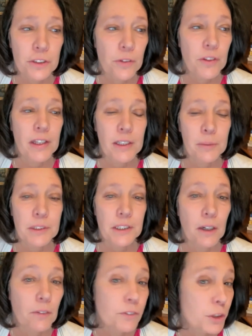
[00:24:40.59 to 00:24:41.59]
or they
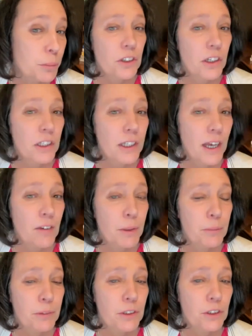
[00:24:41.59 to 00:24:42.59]
themselves are starting to have
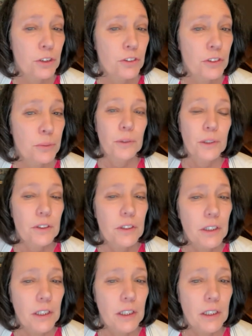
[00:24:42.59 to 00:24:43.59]
memory issues. What do you
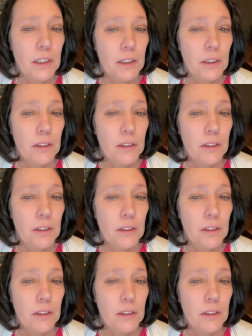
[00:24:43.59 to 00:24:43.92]
think?